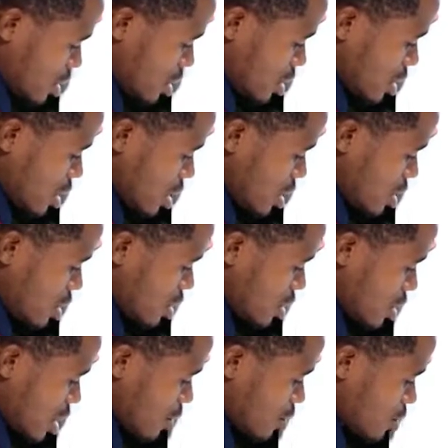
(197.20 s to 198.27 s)
10,
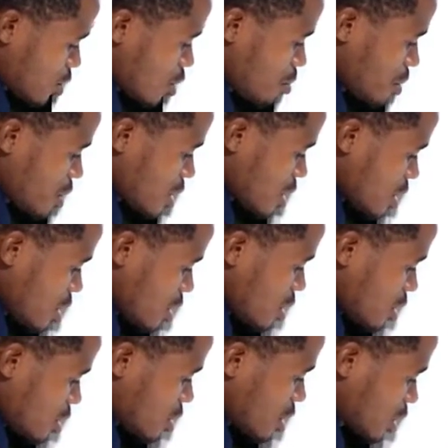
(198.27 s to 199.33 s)
I'll stop with
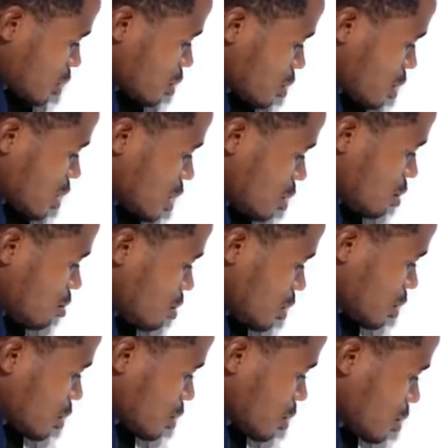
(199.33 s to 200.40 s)
rational
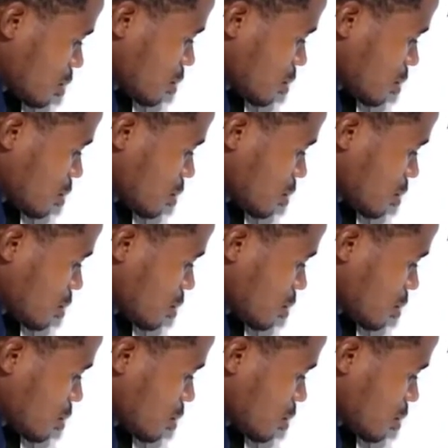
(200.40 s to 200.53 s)
numbers.